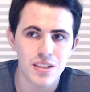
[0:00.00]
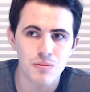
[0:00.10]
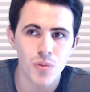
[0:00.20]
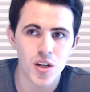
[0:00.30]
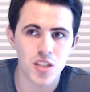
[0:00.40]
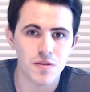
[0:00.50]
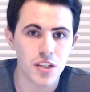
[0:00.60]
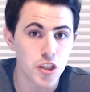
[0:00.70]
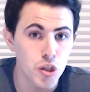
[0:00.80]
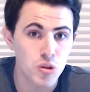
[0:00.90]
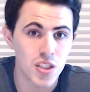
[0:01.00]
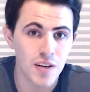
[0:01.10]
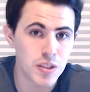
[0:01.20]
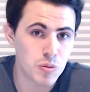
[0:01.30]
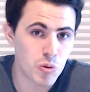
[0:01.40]
much of a huge
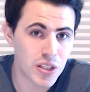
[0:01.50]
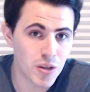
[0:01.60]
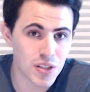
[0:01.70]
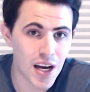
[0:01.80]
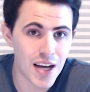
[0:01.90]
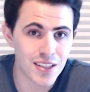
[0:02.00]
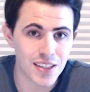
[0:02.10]
difference between those guys.